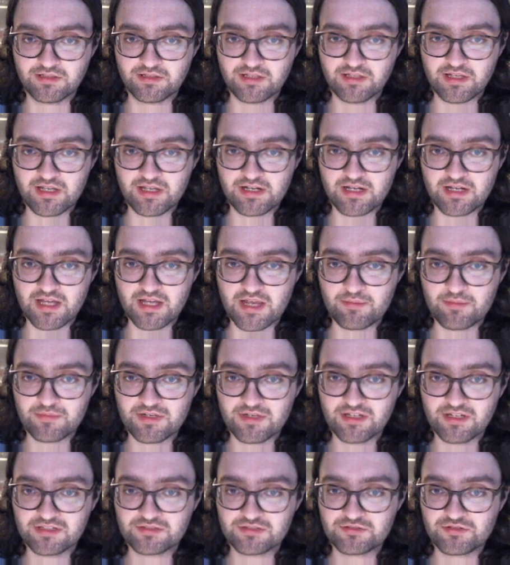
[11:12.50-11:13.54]
And I'm
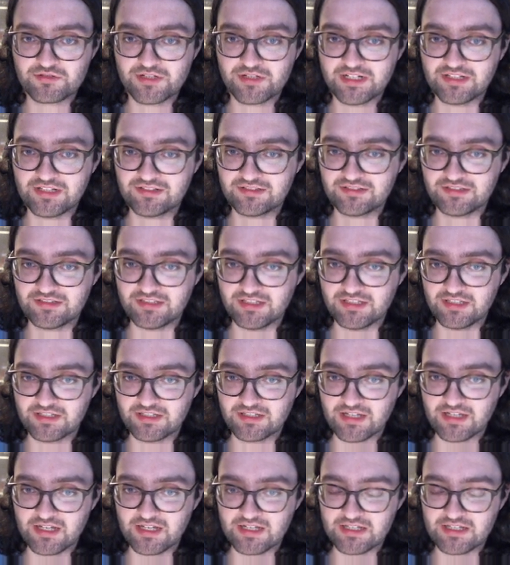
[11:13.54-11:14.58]
not really
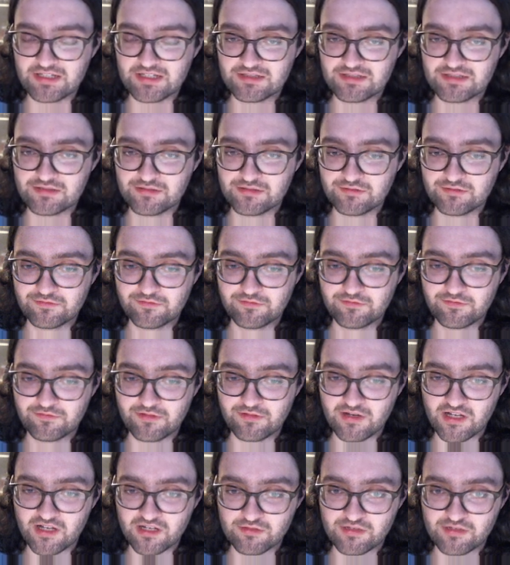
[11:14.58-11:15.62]
seeing any good
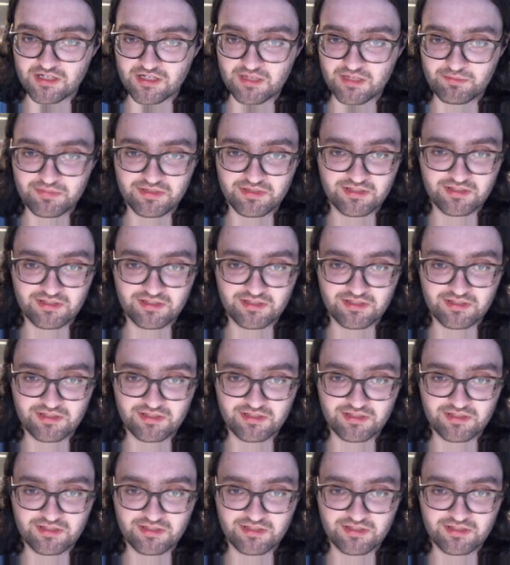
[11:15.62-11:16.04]
follow-up.